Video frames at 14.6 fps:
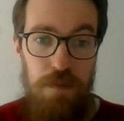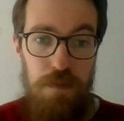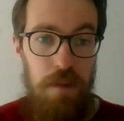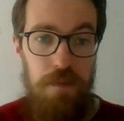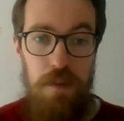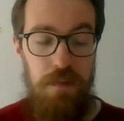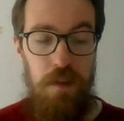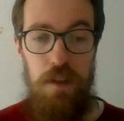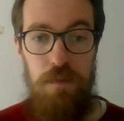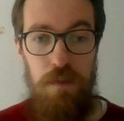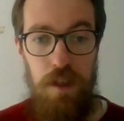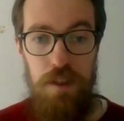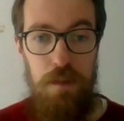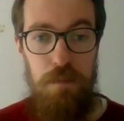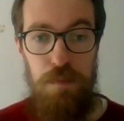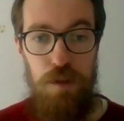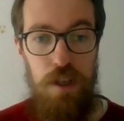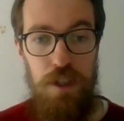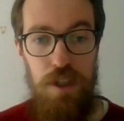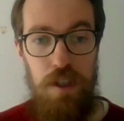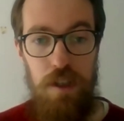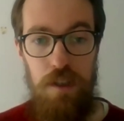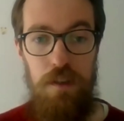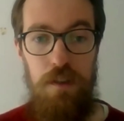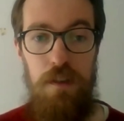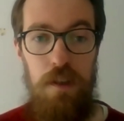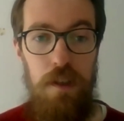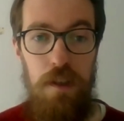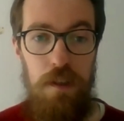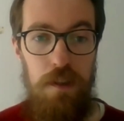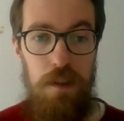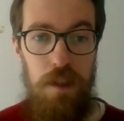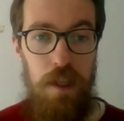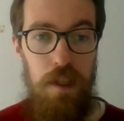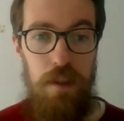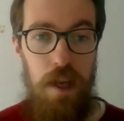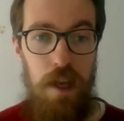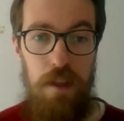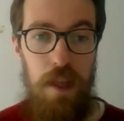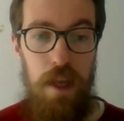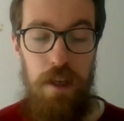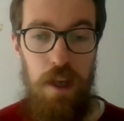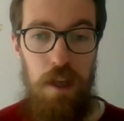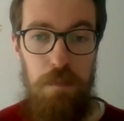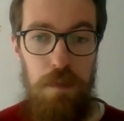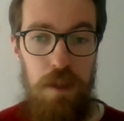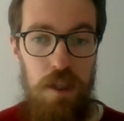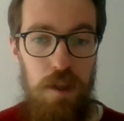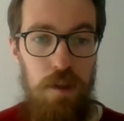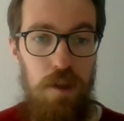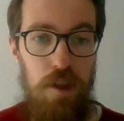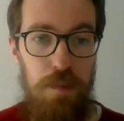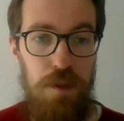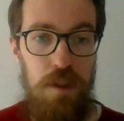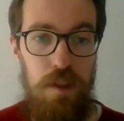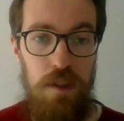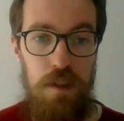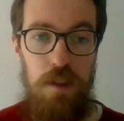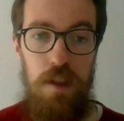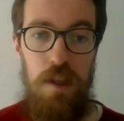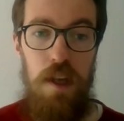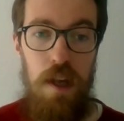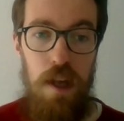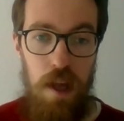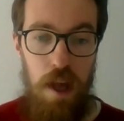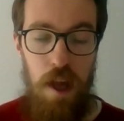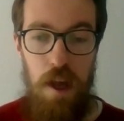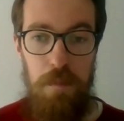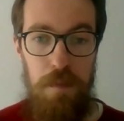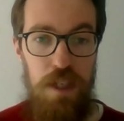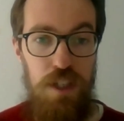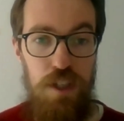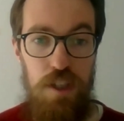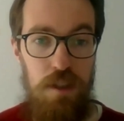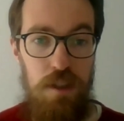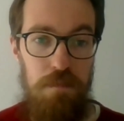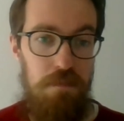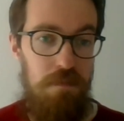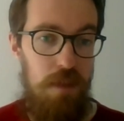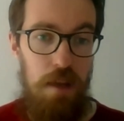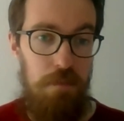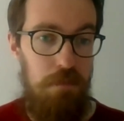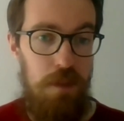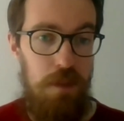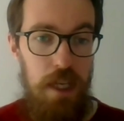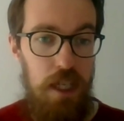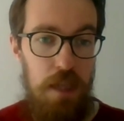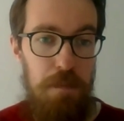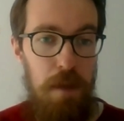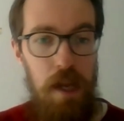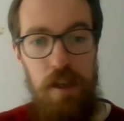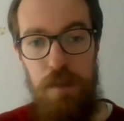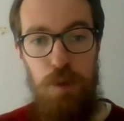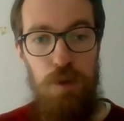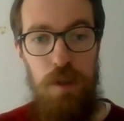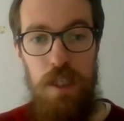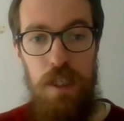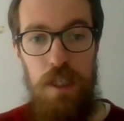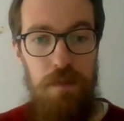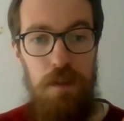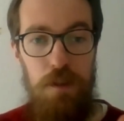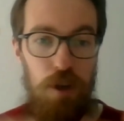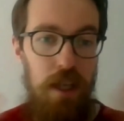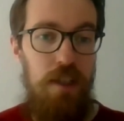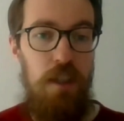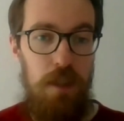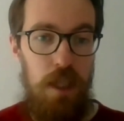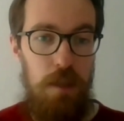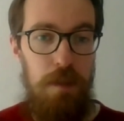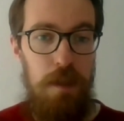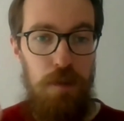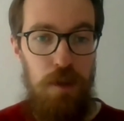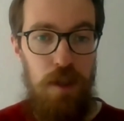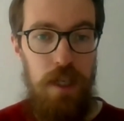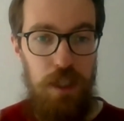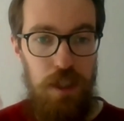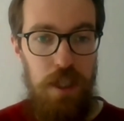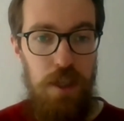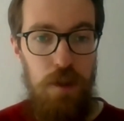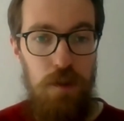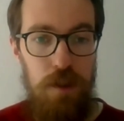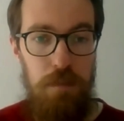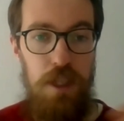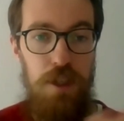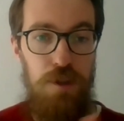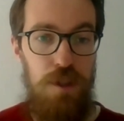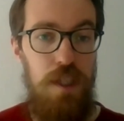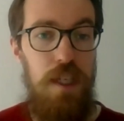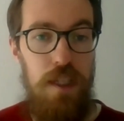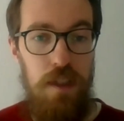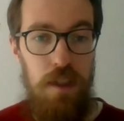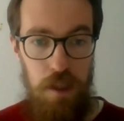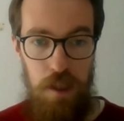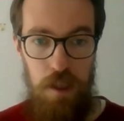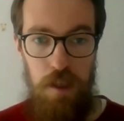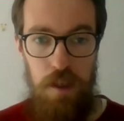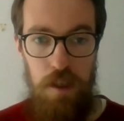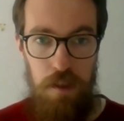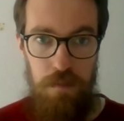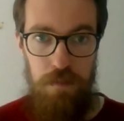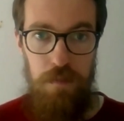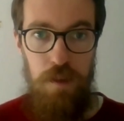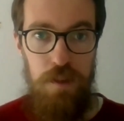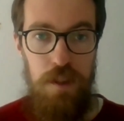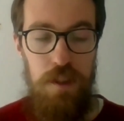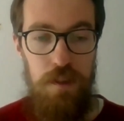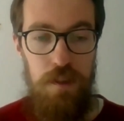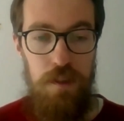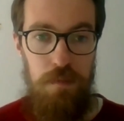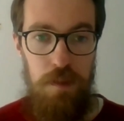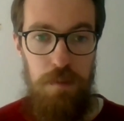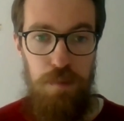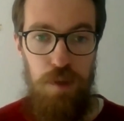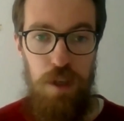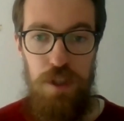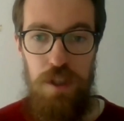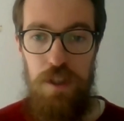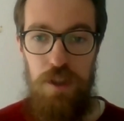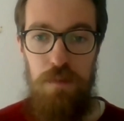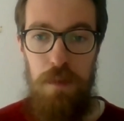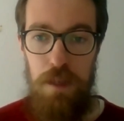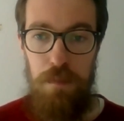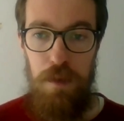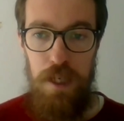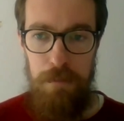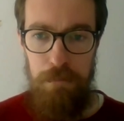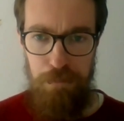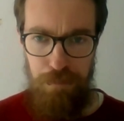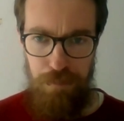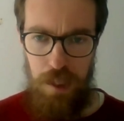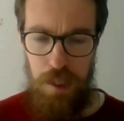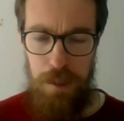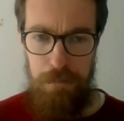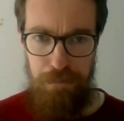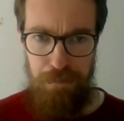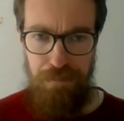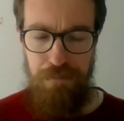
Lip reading: you have the fundraising pressure, then that can be a good option. It's just, yeah, getting the balance between creating something that people can actually use and be interested in versus the pressure to make money. I